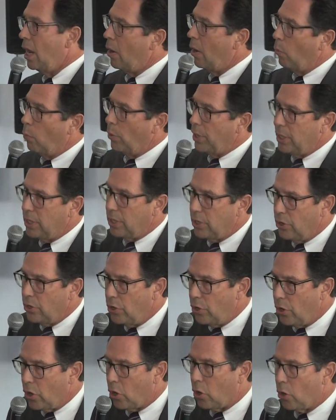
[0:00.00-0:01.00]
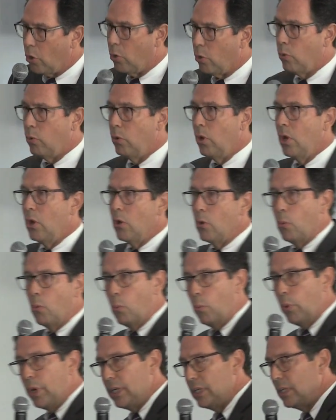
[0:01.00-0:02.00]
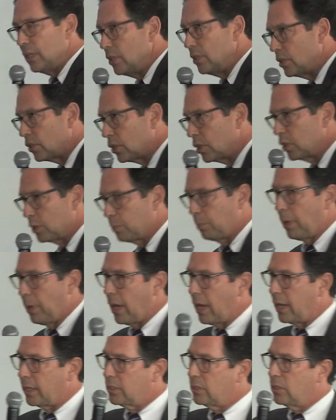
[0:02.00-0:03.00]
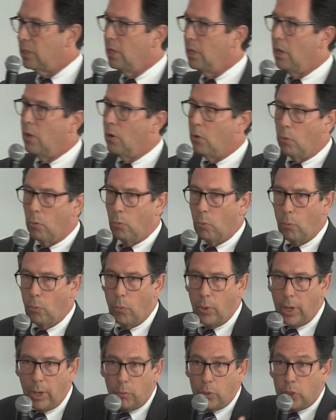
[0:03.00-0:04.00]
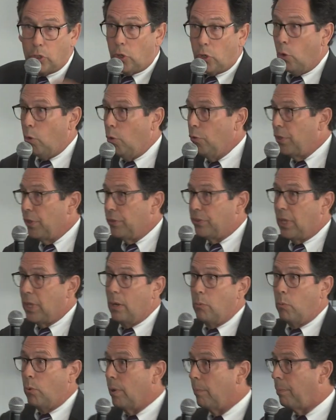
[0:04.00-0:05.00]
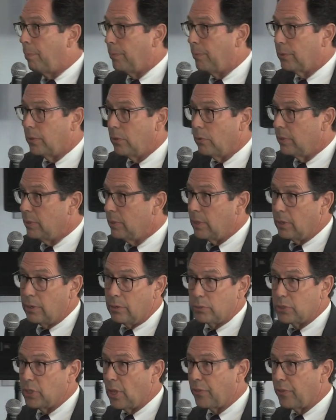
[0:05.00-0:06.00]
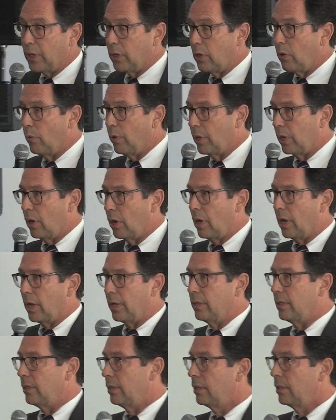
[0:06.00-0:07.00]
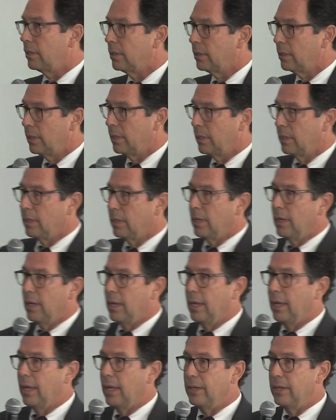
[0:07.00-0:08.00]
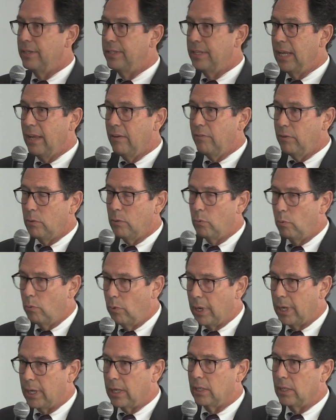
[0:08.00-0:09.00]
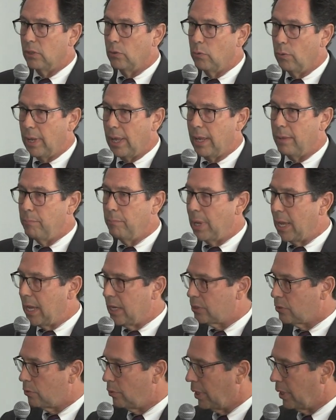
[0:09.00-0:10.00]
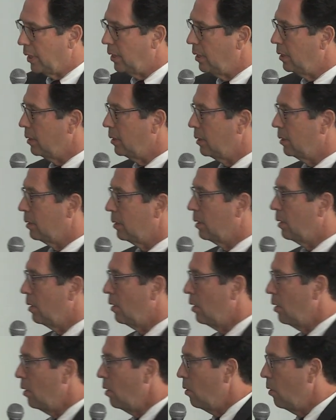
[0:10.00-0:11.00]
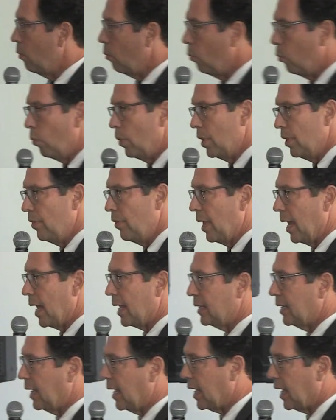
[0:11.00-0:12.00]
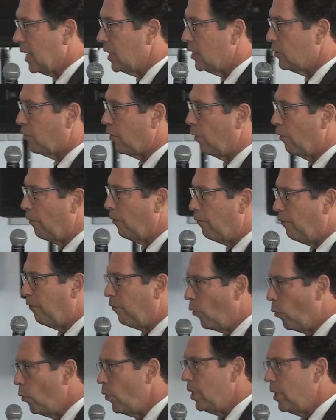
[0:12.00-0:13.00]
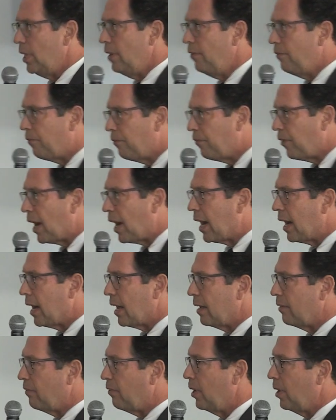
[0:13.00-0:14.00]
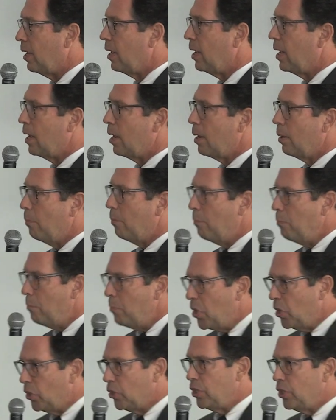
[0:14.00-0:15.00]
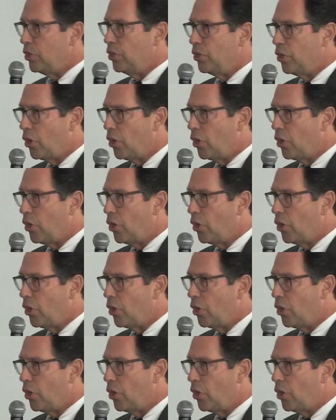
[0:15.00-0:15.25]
We didn't know, we didn't suspect, we were told that they weren't doing, there was nothing going on. And David Ring and LOUANNE MASRY win that case for $45 million.